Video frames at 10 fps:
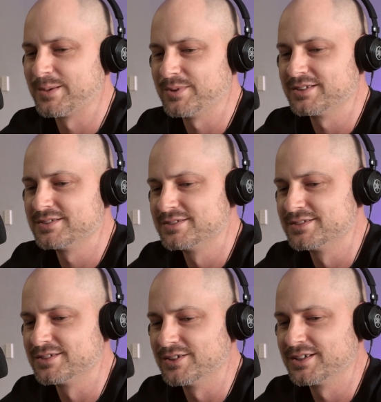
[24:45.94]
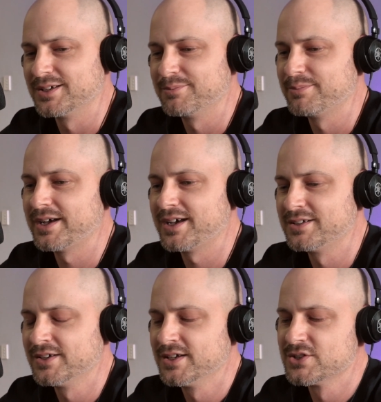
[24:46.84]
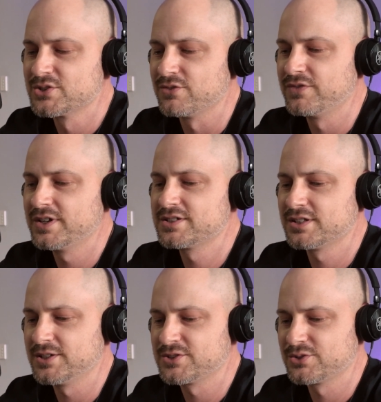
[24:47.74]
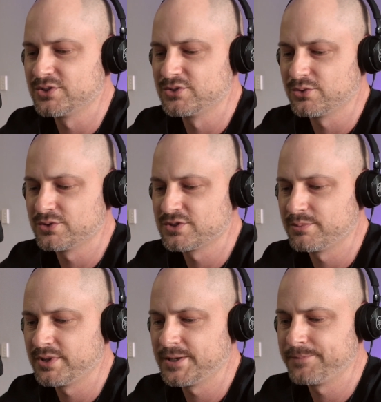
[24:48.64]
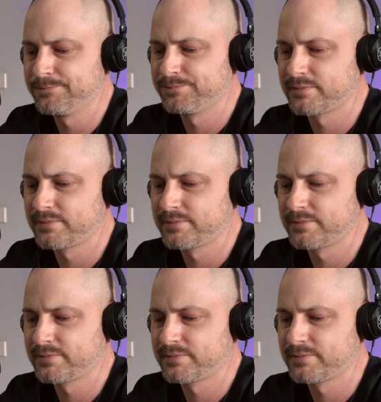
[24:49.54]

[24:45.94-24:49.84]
I'm like, this is going to get bad. So eventually it sort of dawns on me.